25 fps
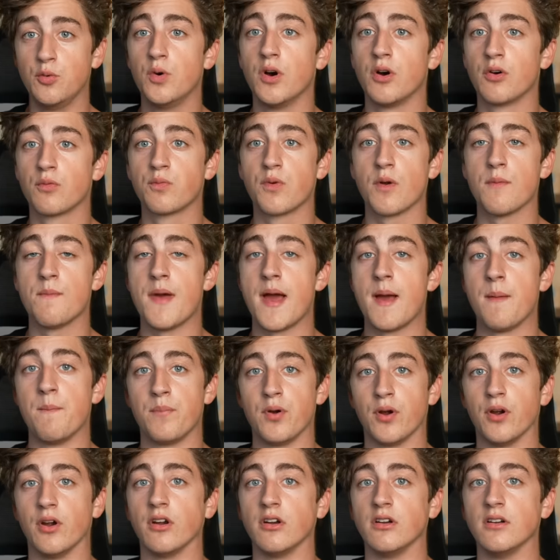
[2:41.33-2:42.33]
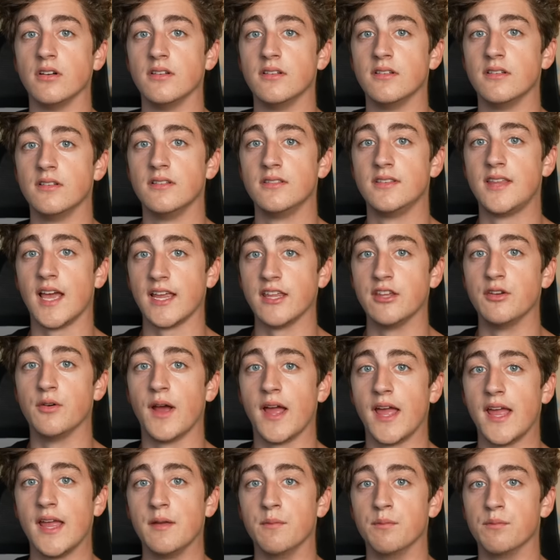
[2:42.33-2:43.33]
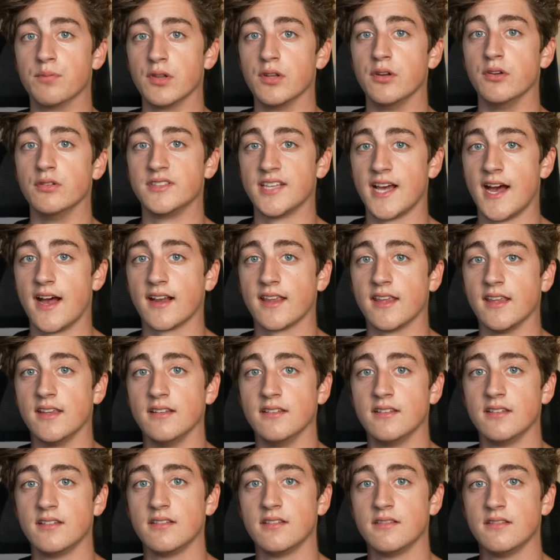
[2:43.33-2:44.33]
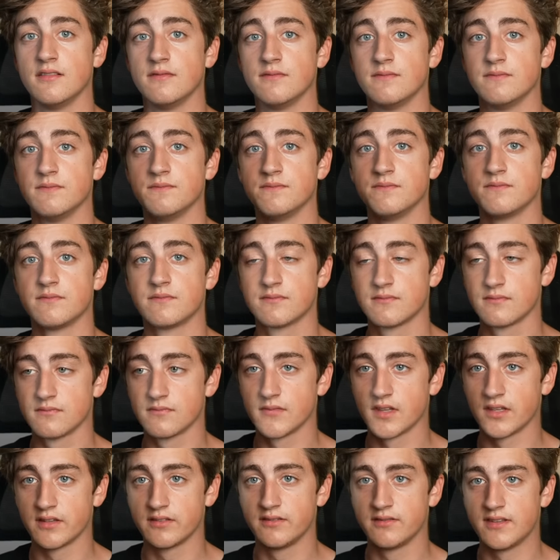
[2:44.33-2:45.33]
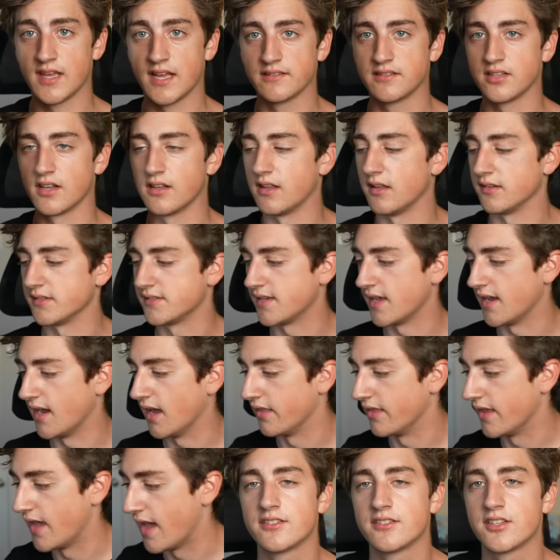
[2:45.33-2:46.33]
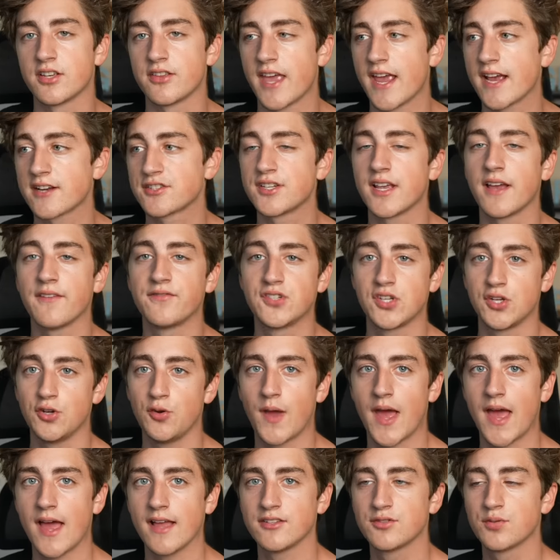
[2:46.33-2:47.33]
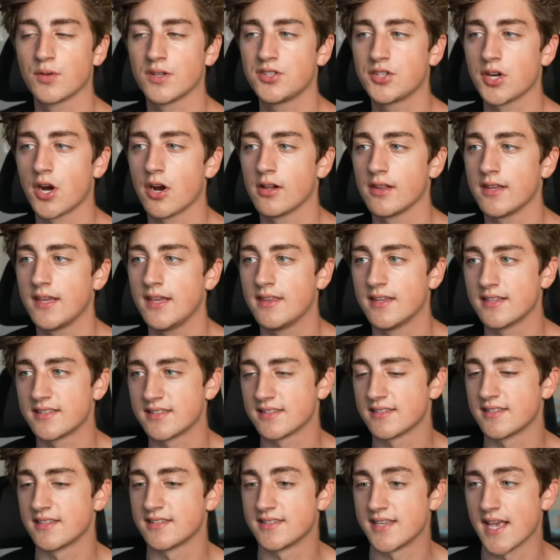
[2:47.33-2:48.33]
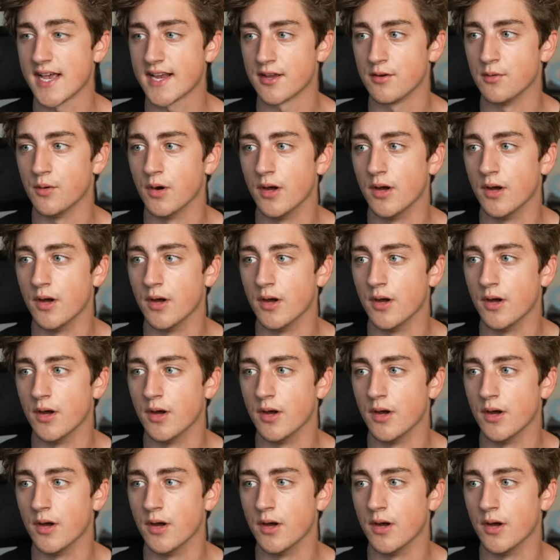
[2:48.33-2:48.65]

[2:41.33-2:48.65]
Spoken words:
will remember that you ate blue Takis. That's all I'll say on So they actually have two ads with Charlie. This is the second